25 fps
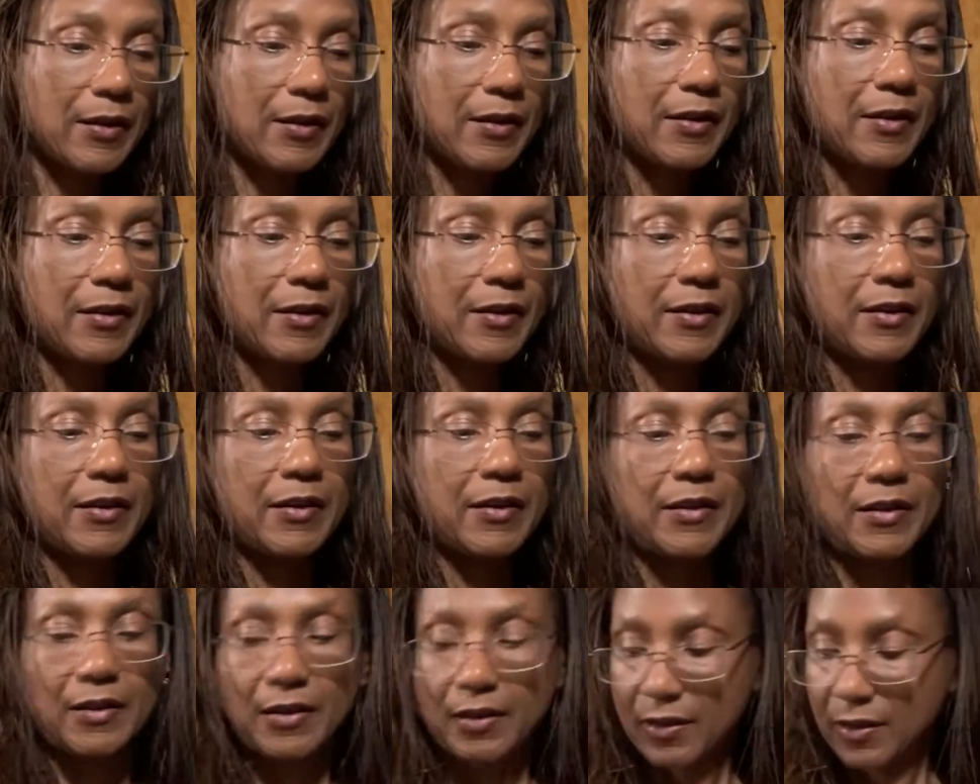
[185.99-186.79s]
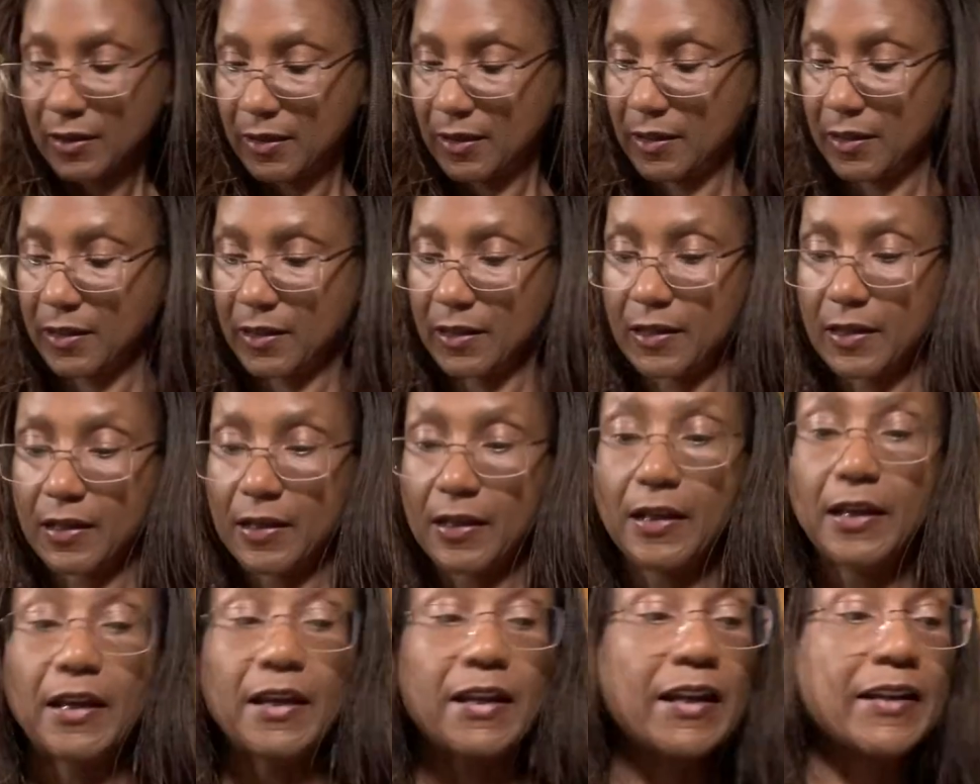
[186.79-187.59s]

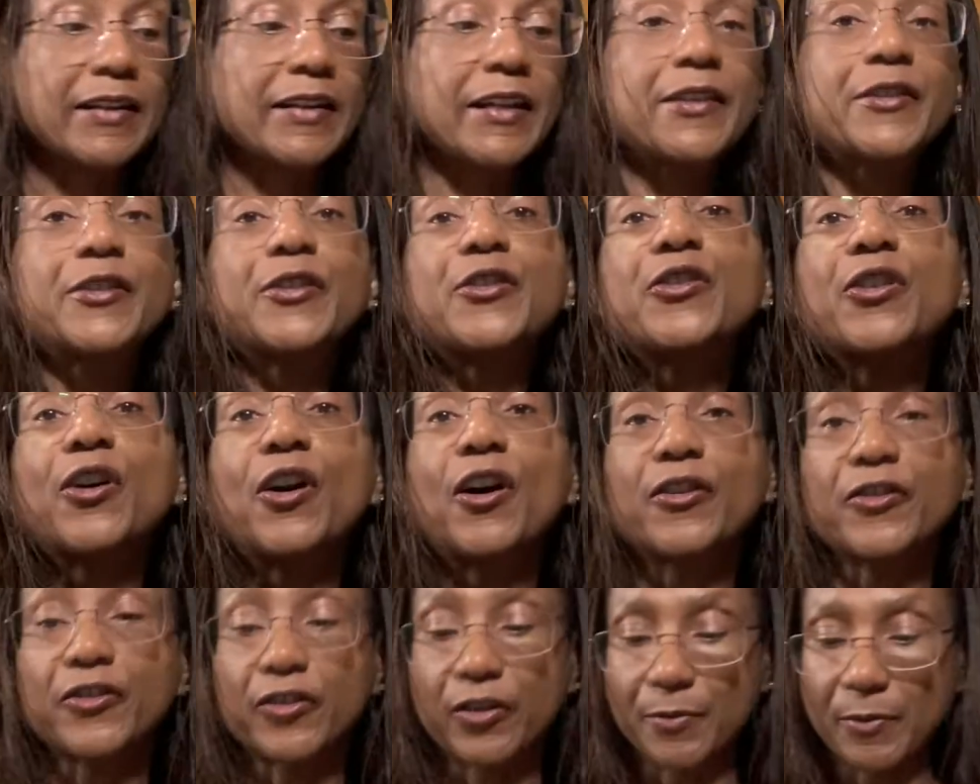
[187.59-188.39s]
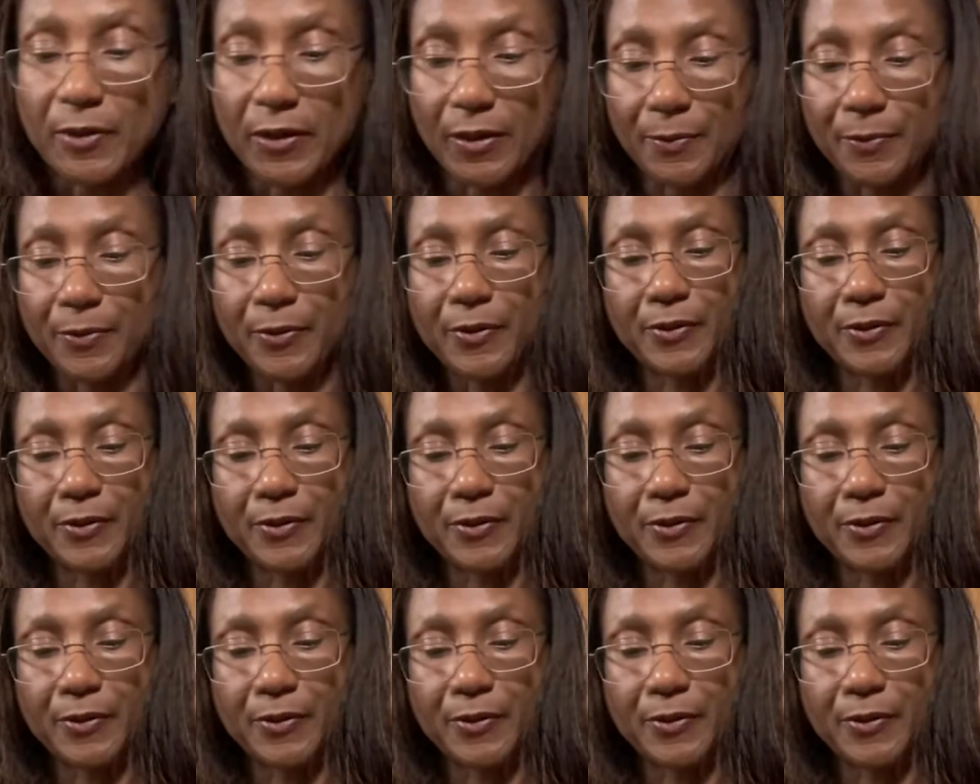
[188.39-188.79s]
And I like to toss them up.